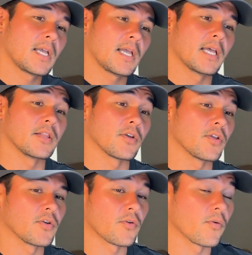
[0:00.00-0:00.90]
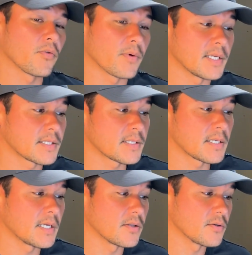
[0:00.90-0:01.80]
and and their growth rates
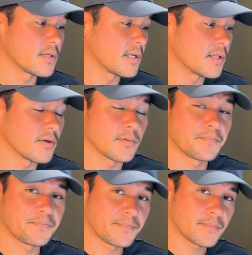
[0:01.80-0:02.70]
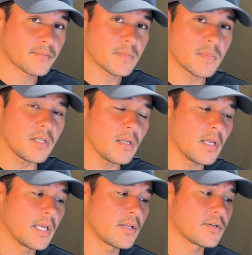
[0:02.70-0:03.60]
and their and their and their